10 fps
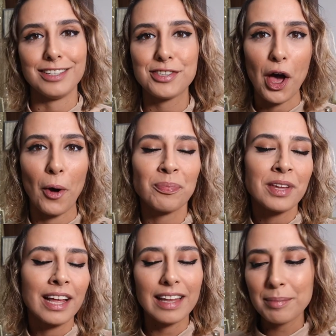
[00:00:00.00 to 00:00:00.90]
So
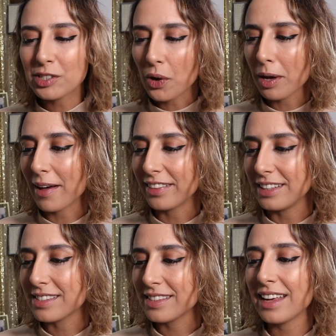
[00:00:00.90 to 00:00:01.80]
let me talk about
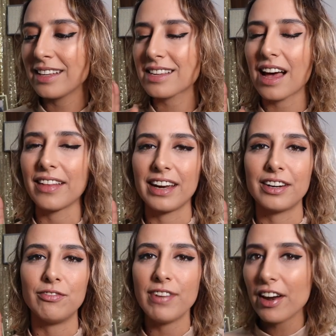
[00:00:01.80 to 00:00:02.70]
these things.
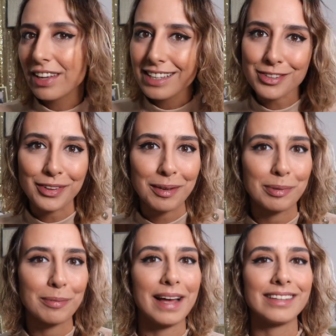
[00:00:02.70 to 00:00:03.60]
They're very easy to
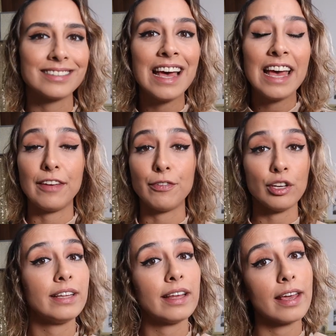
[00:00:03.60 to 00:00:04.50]
implement. If you
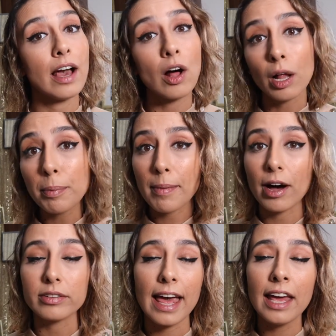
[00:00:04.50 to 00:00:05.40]
need any help
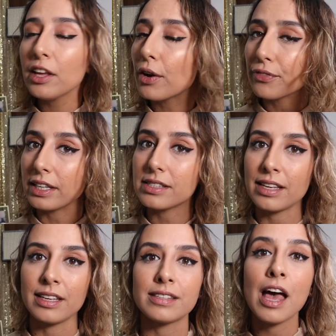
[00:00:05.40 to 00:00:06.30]
about any of these
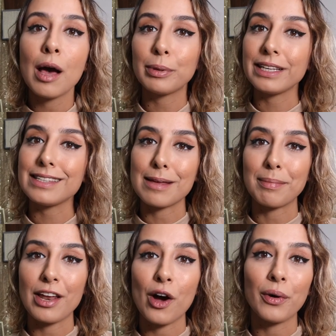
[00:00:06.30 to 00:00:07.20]
things, please let
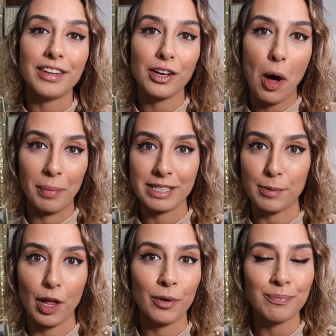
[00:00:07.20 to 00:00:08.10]
me know in the comments
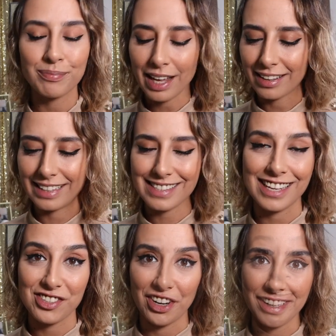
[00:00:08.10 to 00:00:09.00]
below. Let's
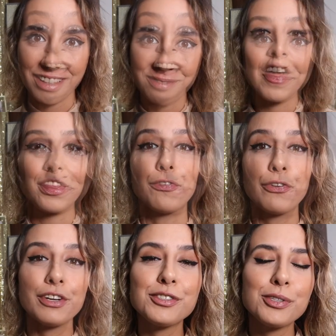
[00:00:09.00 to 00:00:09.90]
get started. The
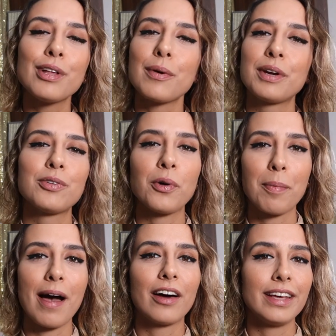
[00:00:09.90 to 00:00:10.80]
first tool I want to talk
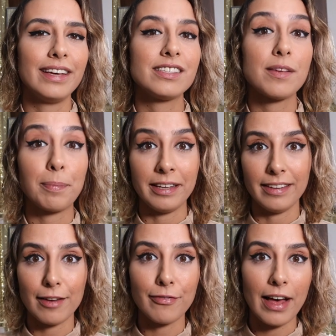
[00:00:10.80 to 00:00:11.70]
about is
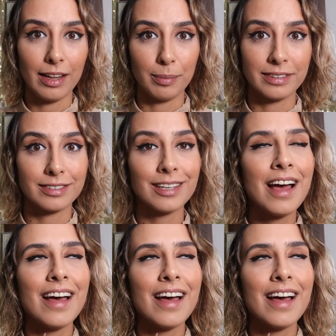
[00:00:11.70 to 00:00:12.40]
PDF Element.